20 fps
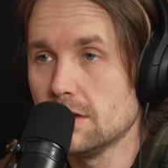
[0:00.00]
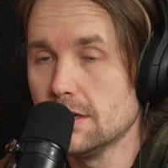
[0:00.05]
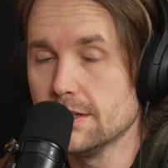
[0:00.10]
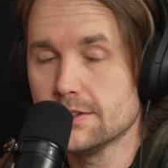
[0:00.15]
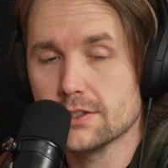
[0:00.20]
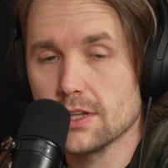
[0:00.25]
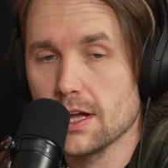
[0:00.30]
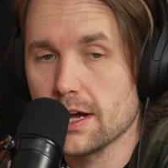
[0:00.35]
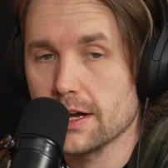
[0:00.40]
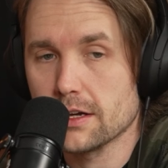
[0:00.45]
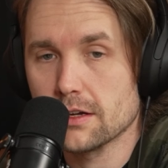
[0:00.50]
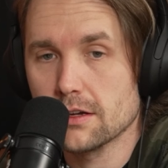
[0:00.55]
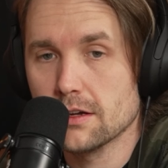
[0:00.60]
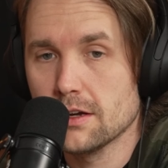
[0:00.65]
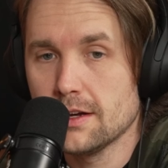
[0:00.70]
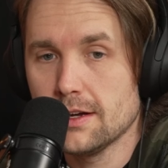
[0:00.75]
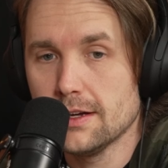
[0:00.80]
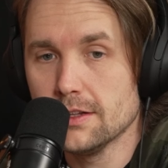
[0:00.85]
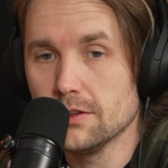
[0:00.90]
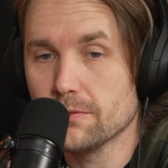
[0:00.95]
It's like,
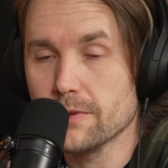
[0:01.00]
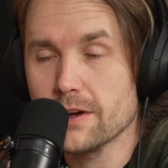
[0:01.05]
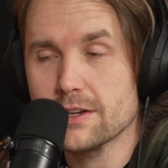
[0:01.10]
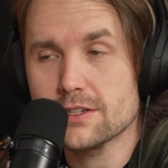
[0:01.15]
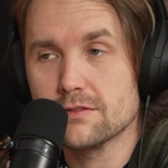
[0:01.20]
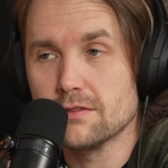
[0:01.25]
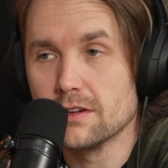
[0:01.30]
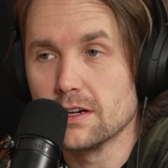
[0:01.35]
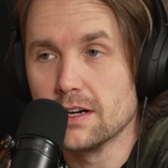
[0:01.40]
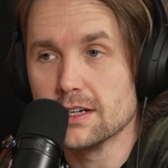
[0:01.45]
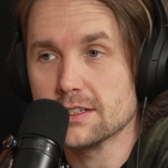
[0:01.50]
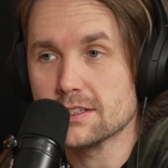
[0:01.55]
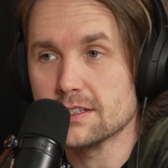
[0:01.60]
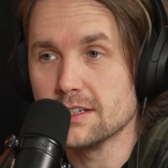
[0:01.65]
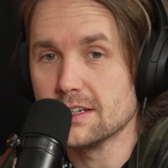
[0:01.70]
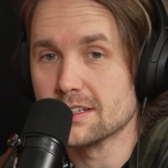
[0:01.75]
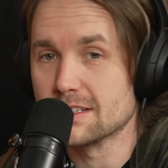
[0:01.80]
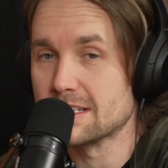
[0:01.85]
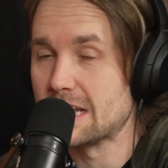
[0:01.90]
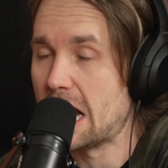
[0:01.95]
and the rest of
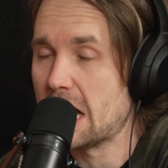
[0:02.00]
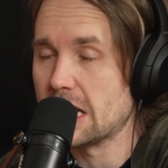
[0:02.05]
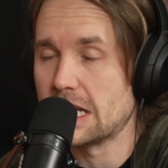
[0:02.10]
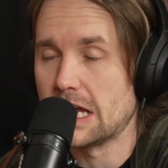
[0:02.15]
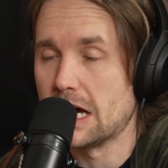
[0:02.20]
Augusta is not